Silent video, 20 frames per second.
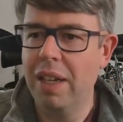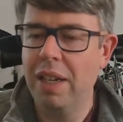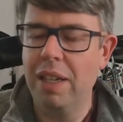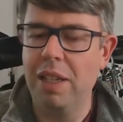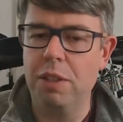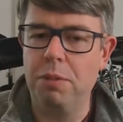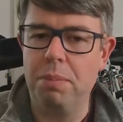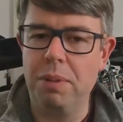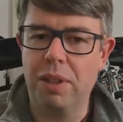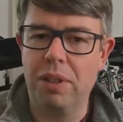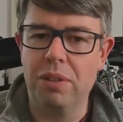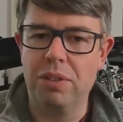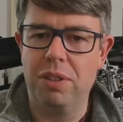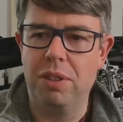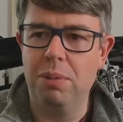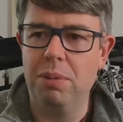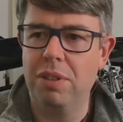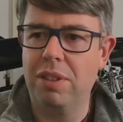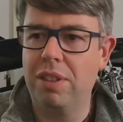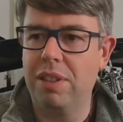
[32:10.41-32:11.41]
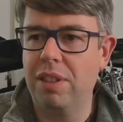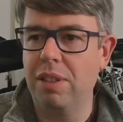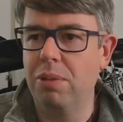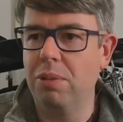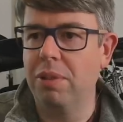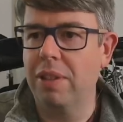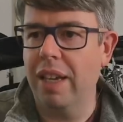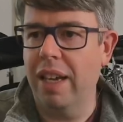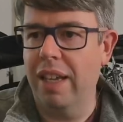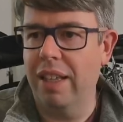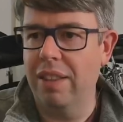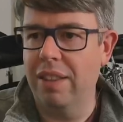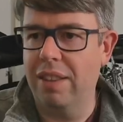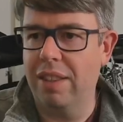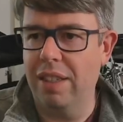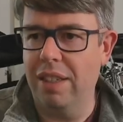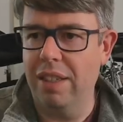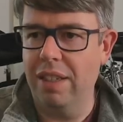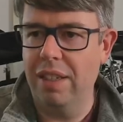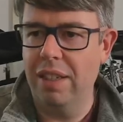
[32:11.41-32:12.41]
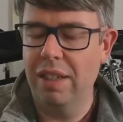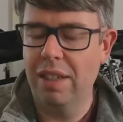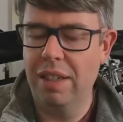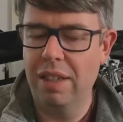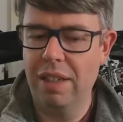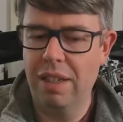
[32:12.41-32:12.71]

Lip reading: is because you would still get the